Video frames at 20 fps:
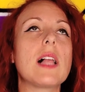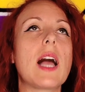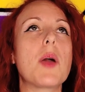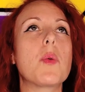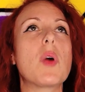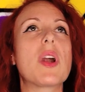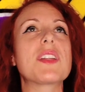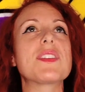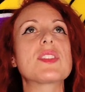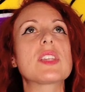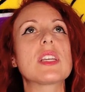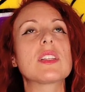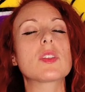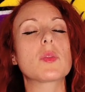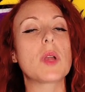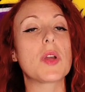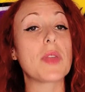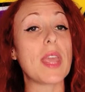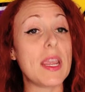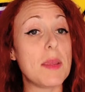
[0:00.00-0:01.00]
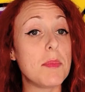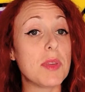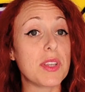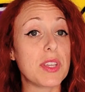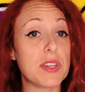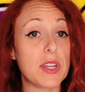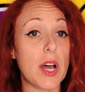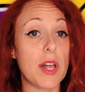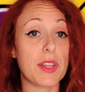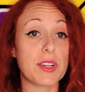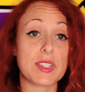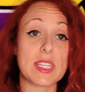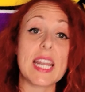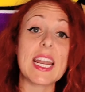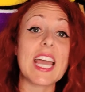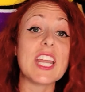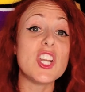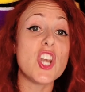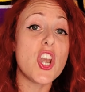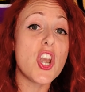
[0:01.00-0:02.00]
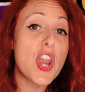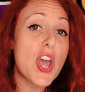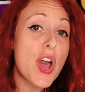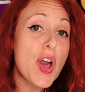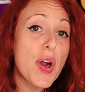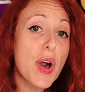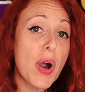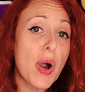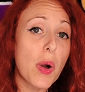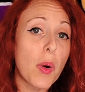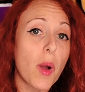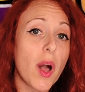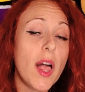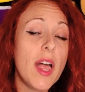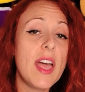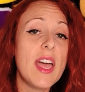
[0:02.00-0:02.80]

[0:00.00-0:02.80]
I want to say it's around $8 million. And I know